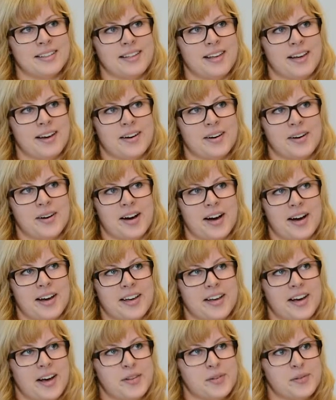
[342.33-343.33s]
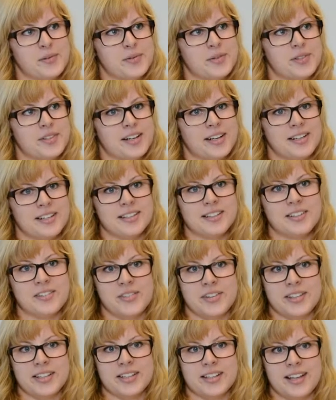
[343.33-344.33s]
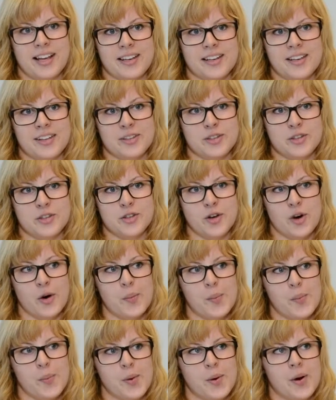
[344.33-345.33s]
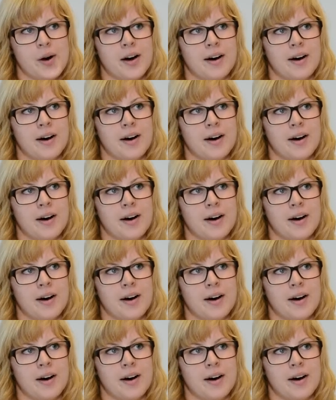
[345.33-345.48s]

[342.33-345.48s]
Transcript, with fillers: yeah, I kind of started really liking the job.